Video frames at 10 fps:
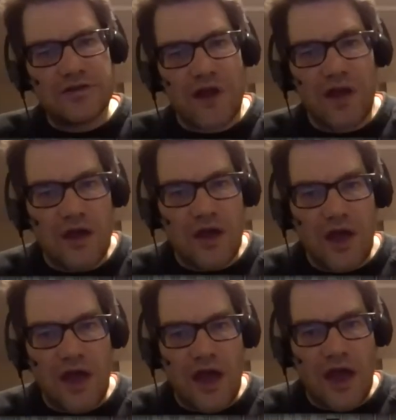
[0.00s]
tell you if
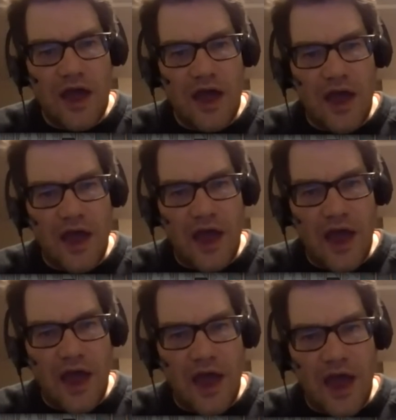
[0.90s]
you get paid, not
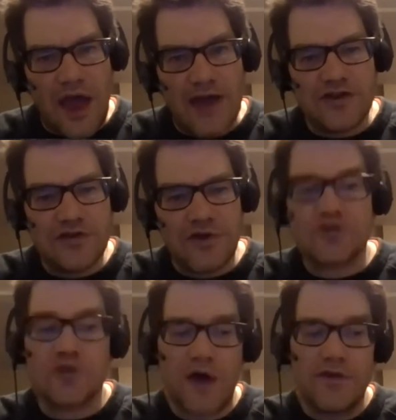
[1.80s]
me. And
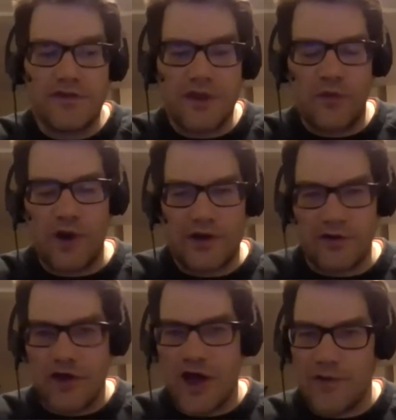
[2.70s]
so other than winning
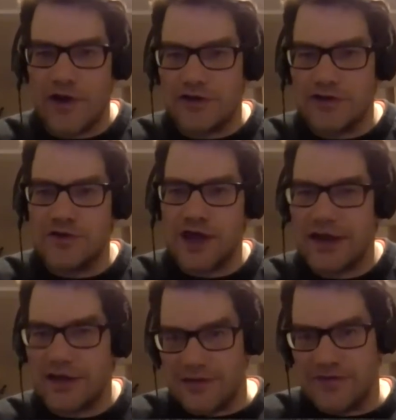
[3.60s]
or not winning, do you
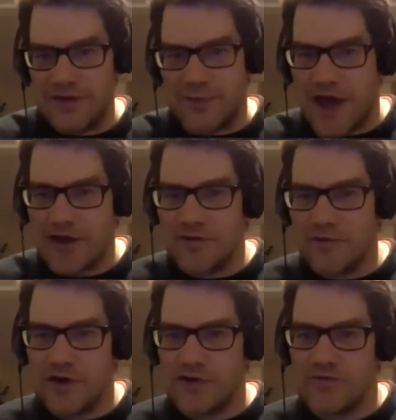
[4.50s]
get any feedback on what